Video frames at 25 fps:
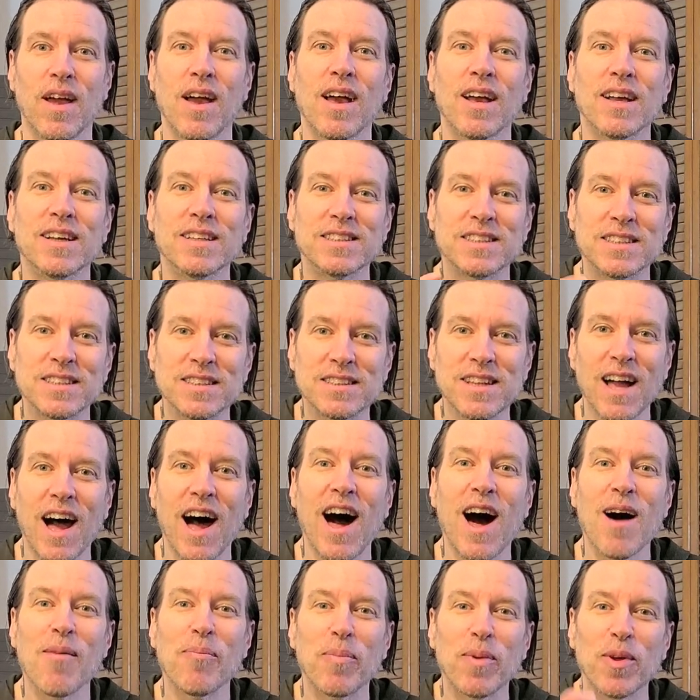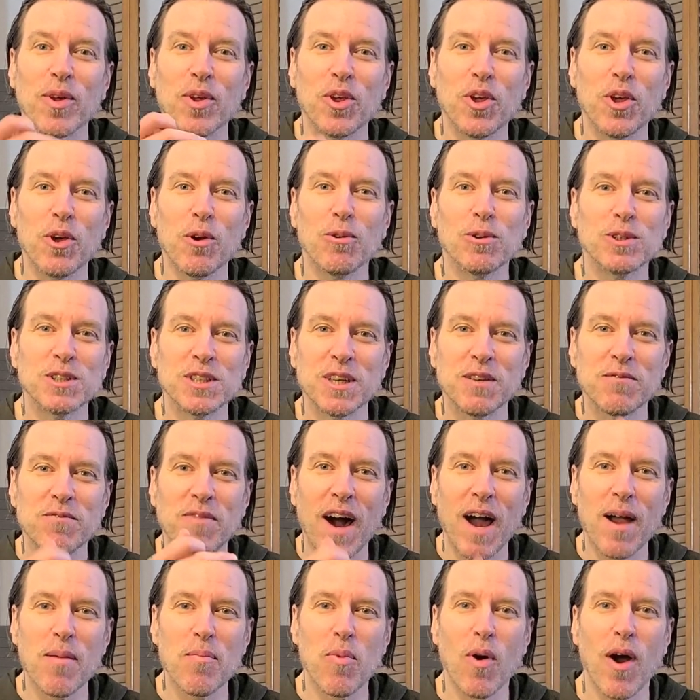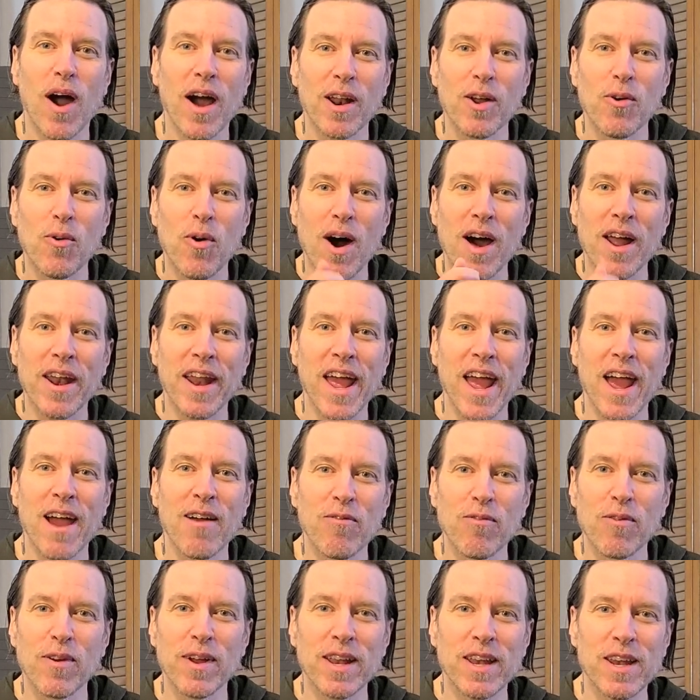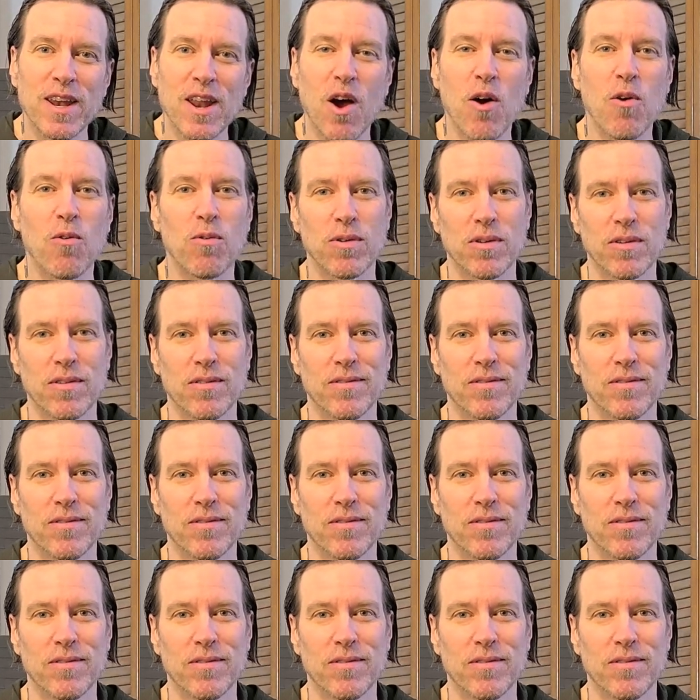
Stop using vibrato on every note.